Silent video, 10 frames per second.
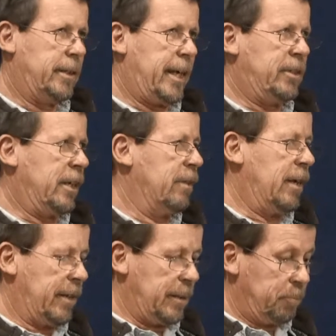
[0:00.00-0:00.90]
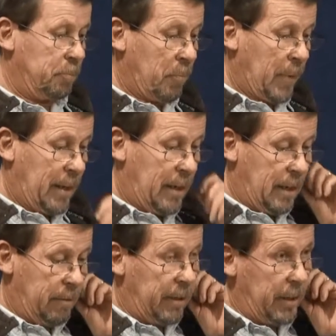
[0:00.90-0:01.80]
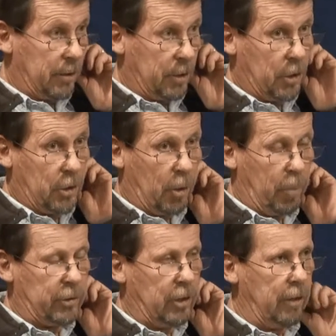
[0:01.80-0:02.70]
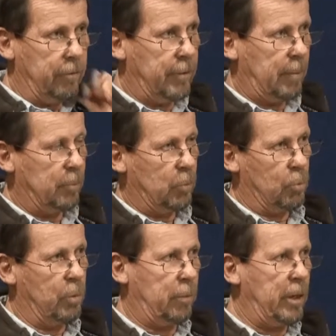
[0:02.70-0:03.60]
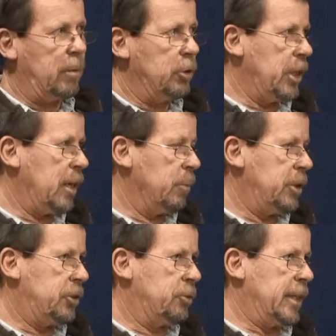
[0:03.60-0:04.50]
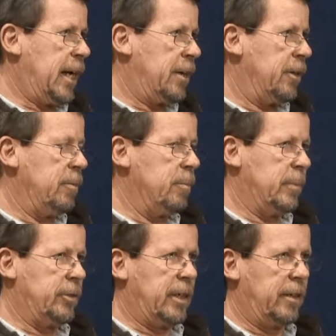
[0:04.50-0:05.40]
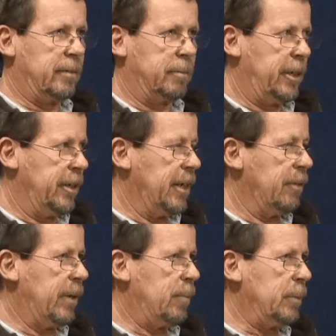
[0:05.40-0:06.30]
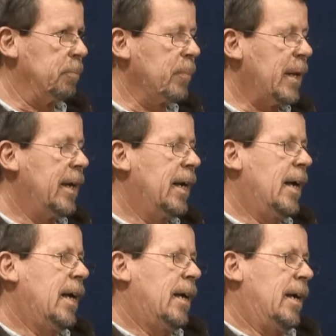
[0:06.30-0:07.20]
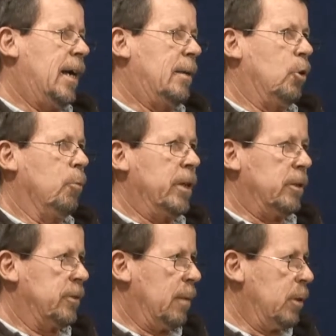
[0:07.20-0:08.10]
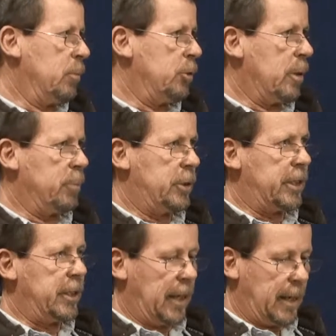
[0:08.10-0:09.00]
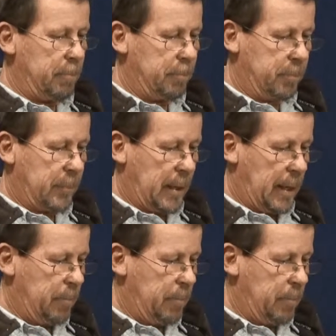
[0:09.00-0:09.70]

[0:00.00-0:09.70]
Well, Dan's had a rather complex life. When he was young, we just regarded him as another kid in our family, albeit someone with some particular